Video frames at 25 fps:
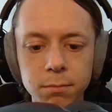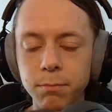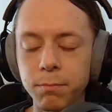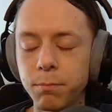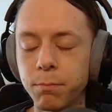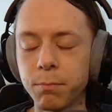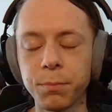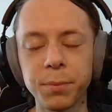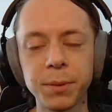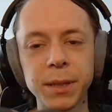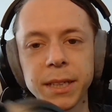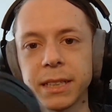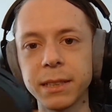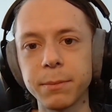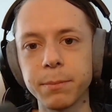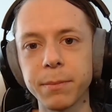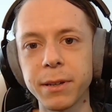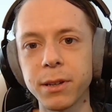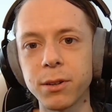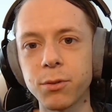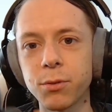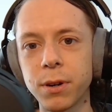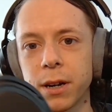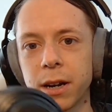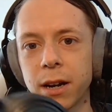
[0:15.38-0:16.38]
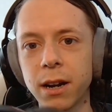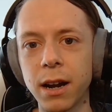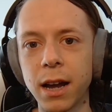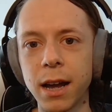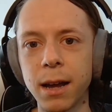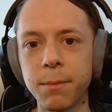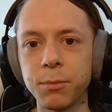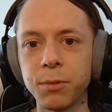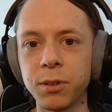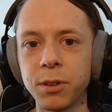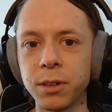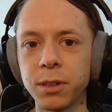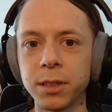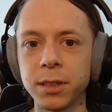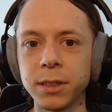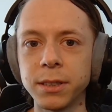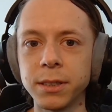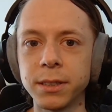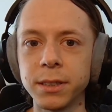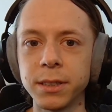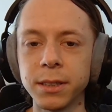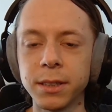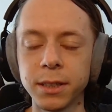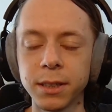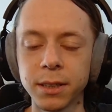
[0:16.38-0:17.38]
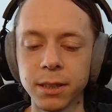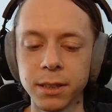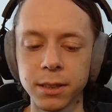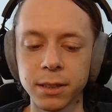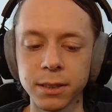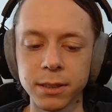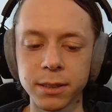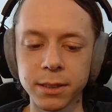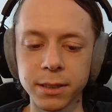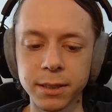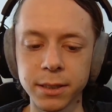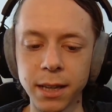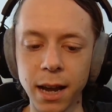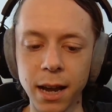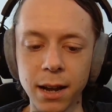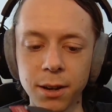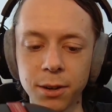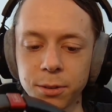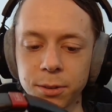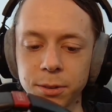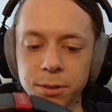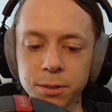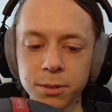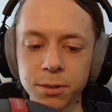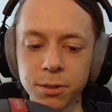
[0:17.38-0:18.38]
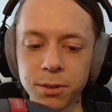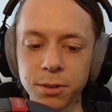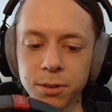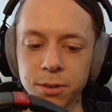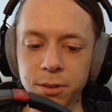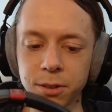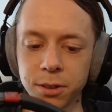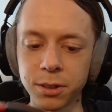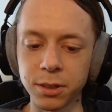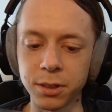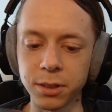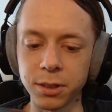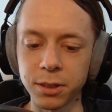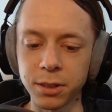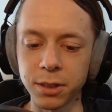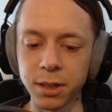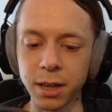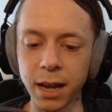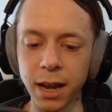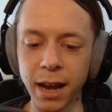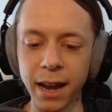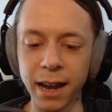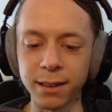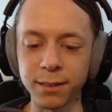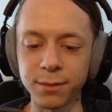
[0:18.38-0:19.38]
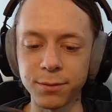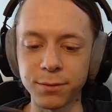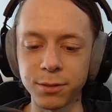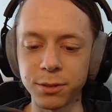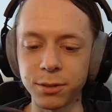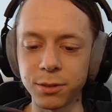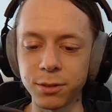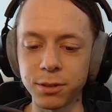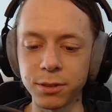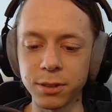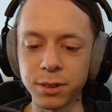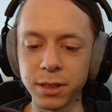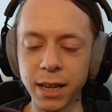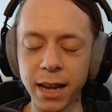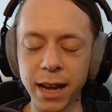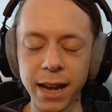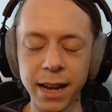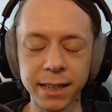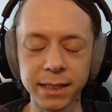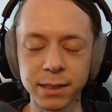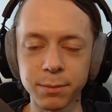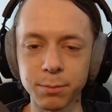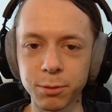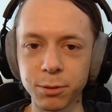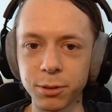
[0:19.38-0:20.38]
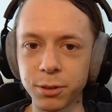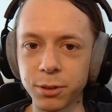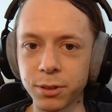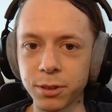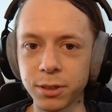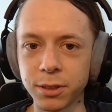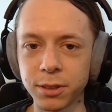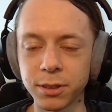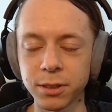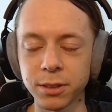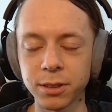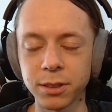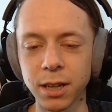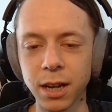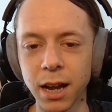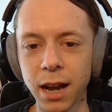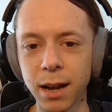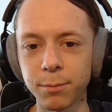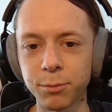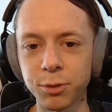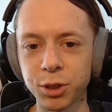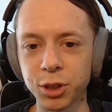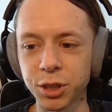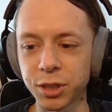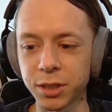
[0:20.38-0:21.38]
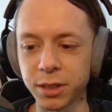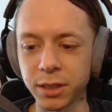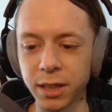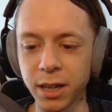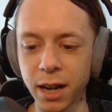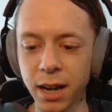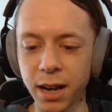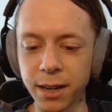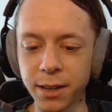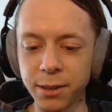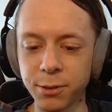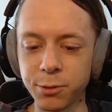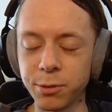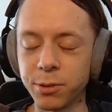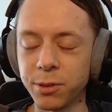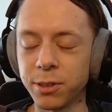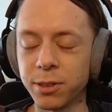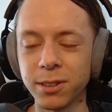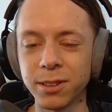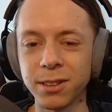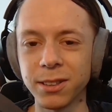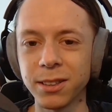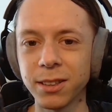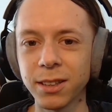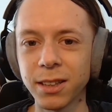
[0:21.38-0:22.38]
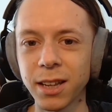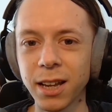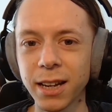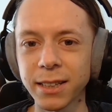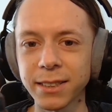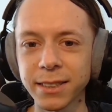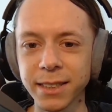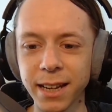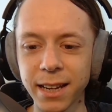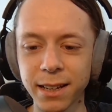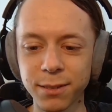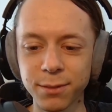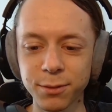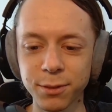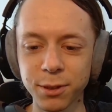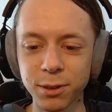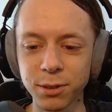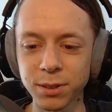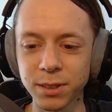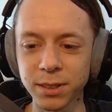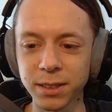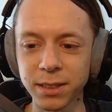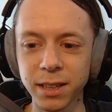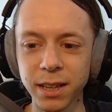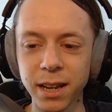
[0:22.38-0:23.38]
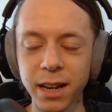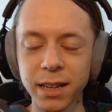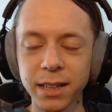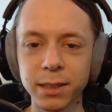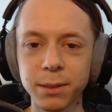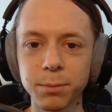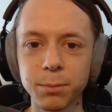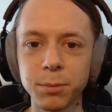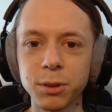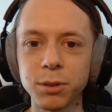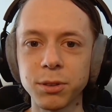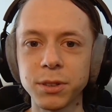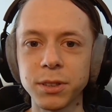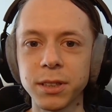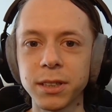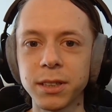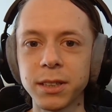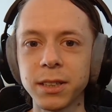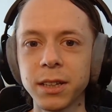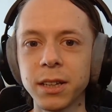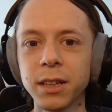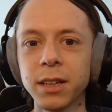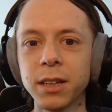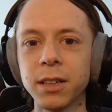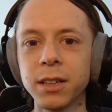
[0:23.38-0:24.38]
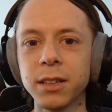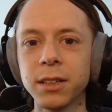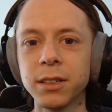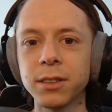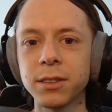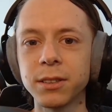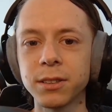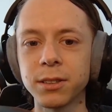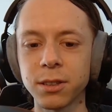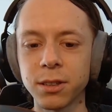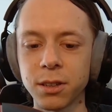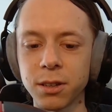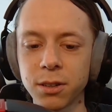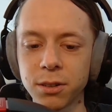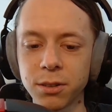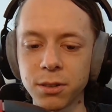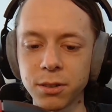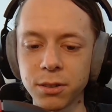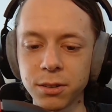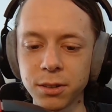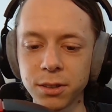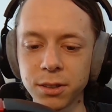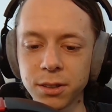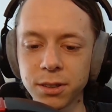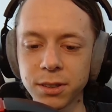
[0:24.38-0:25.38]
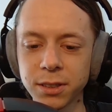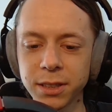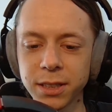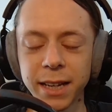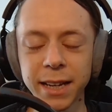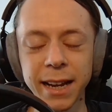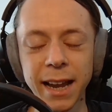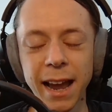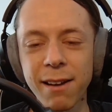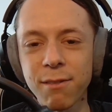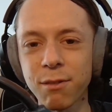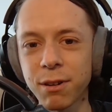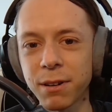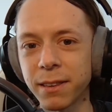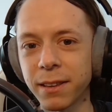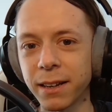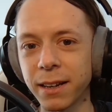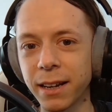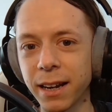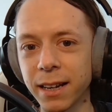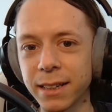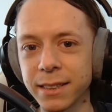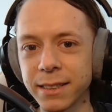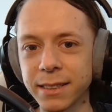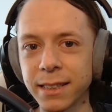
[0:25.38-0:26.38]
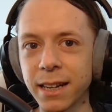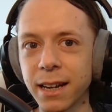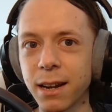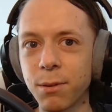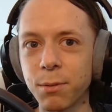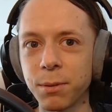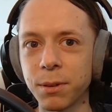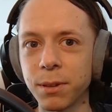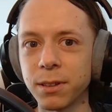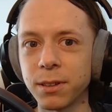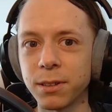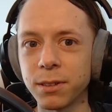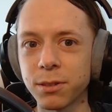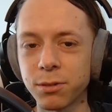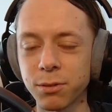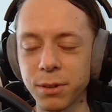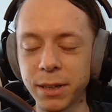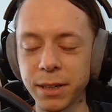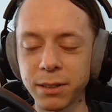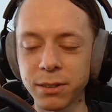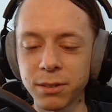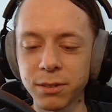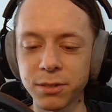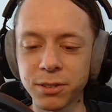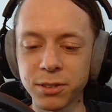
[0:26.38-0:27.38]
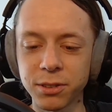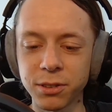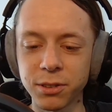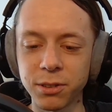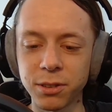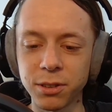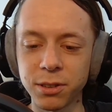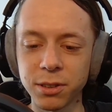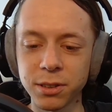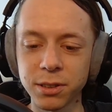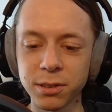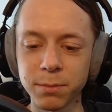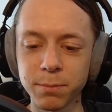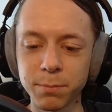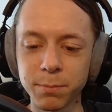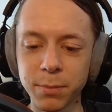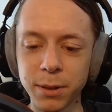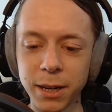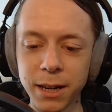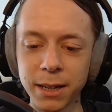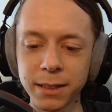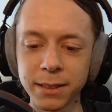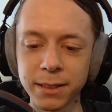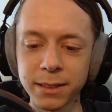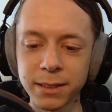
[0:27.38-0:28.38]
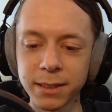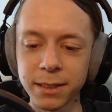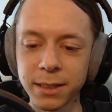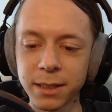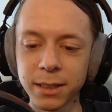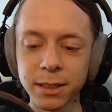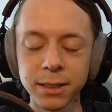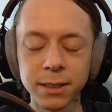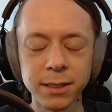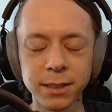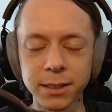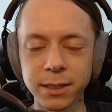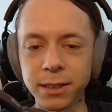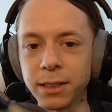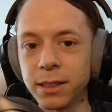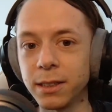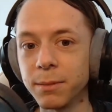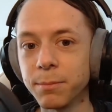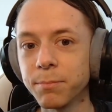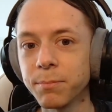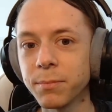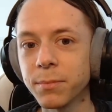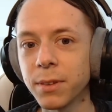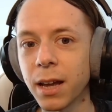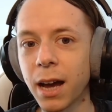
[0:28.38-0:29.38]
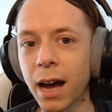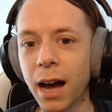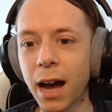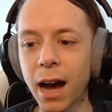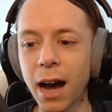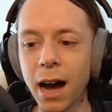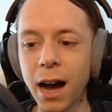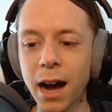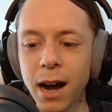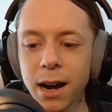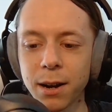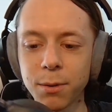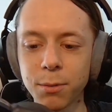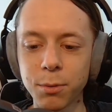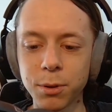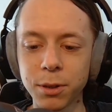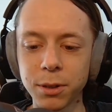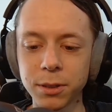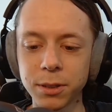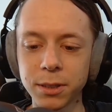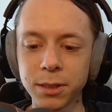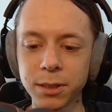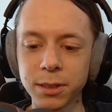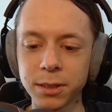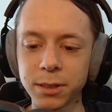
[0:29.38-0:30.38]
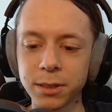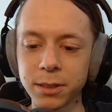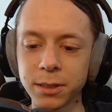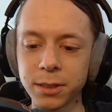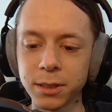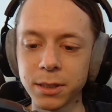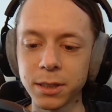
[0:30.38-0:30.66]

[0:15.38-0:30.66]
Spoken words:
Please be aware, I'm not a sound or headphone expert. I'm just a guy who likes headphones and likes music. So take everything I say with a grain of salt, but still, I wanna